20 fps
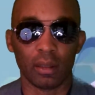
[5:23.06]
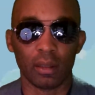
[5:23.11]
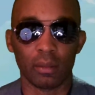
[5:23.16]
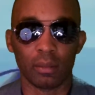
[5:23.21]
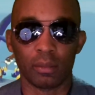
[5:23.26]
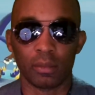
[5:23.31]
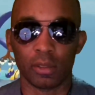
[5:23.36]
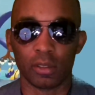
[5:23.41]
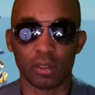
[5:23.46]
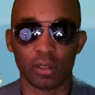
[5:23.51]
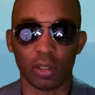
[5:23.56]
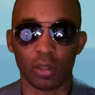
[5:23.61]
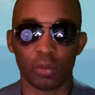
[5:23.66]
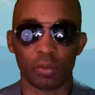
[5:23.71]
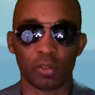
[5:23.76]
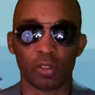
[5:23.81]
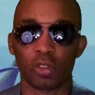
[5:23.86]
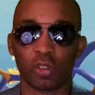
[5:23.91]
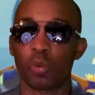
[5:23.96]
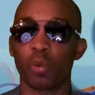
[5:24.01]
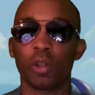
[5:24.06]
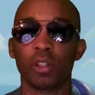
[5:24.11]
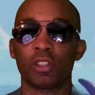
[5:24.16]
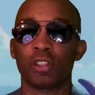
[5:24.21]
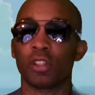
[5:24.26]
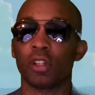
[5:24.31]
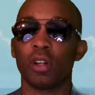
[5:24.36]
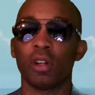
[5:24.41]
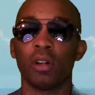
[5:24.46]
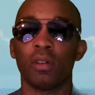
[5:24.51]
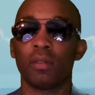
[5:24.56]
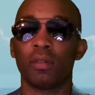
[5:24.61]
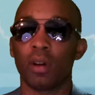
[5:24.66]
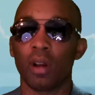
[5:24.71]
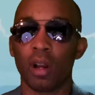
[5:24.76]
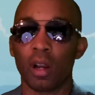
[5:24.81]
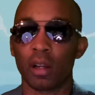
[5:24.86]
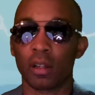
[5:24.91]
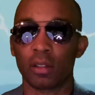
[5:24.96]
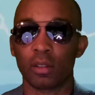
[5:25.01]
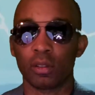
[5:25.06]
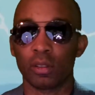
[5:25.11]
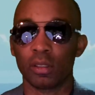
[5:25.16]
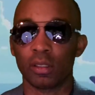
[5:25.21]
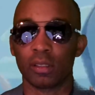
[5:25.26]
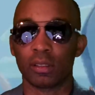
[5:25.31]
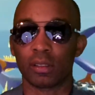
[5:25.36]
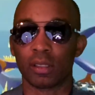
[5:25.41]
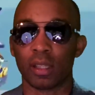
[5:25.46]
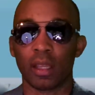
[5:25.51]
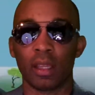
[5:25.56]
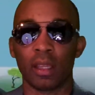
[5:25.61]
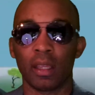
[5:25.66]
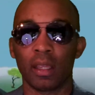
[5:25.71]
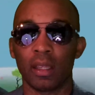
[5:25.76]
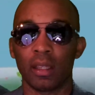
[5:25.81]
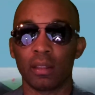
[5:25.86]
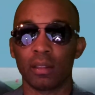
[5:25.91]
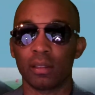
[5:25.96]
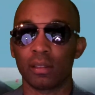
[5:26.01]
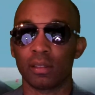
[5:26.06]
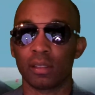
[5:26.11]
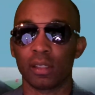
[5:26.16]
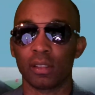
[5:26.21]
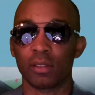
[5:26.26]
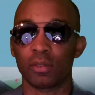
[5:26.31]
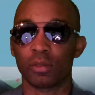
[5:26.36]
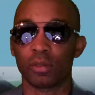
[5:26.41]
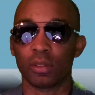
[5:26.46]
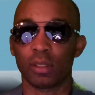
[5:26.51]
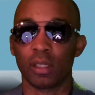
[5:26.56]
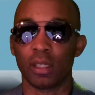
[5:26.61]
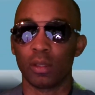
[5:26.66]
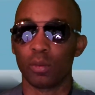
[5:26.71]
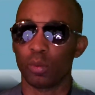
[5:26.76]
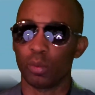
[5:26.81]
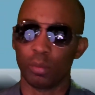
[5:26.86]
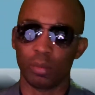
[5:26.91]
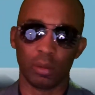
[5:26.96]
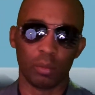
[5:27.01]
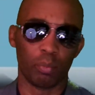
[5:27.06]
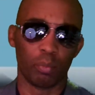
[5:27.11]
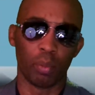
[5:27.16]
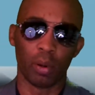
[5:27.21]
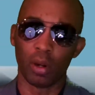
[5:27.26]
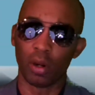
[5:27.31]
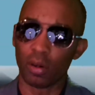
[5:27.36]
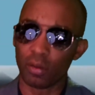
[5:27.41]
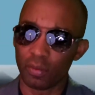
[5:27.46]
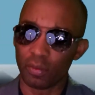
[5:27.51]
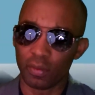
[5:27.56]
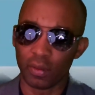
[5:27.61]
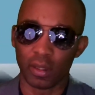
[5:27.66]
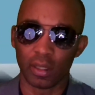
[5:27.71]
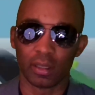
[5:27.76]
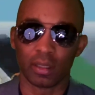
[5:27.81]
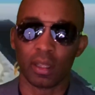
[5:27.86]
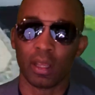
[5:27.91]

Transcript: just a squish of Oculus and Decentraland would be perfect.